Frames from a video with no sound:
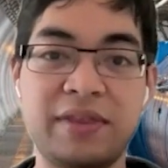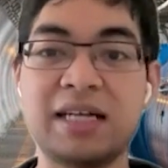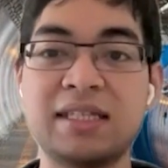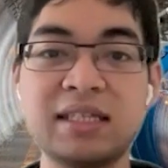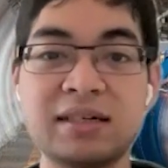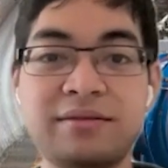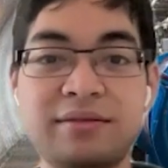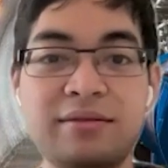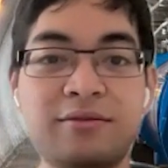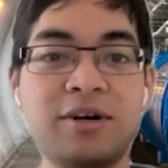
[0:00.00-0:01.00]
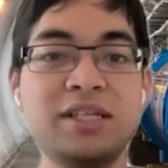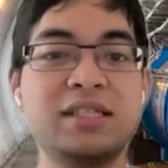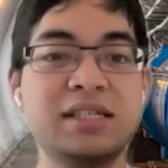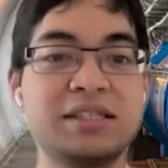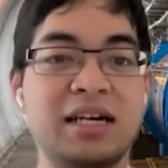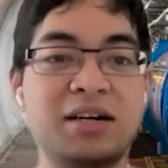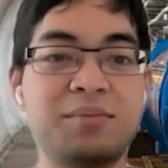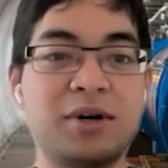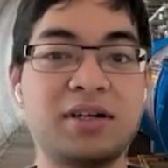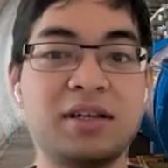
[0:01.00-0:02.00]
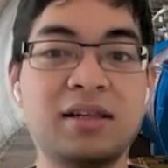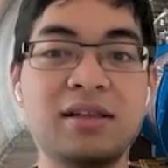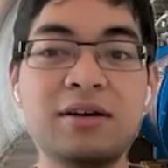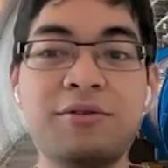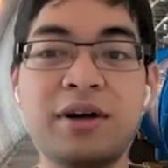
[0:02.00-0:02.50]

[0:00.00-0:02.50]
that stuff, what is the standard model?